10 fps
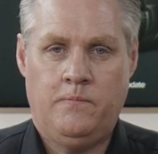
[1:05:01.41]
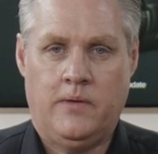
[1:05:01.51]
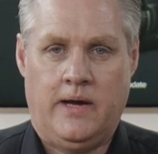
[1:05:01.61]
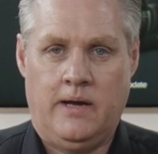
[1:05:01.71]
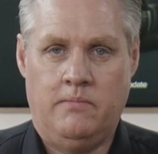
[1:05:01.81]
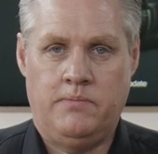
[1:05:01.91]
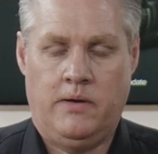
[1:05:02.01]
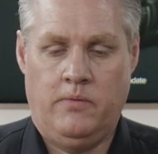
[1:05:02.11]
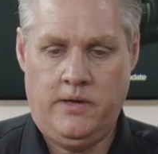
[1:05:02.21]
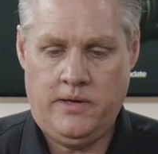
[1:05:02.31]
But
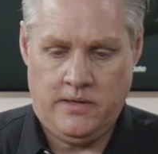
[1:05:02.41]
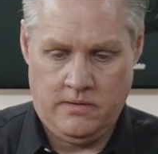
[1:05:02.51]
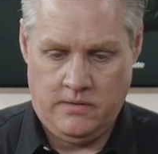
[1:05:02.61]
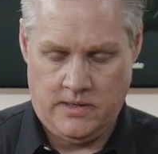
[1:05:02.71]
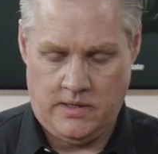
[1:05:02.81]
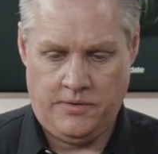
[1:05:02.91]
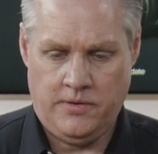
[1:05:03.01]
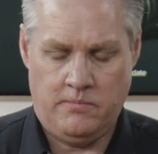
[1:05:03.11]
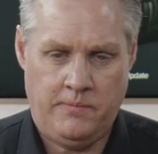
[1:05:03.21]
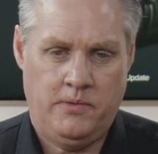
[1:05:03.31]
we're gonna, I
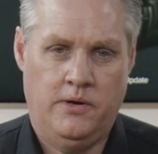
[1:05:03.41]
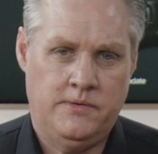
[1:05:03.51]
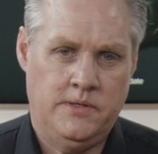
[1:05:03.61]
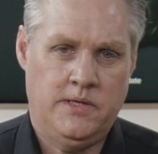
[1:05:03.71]
thought it might be worth just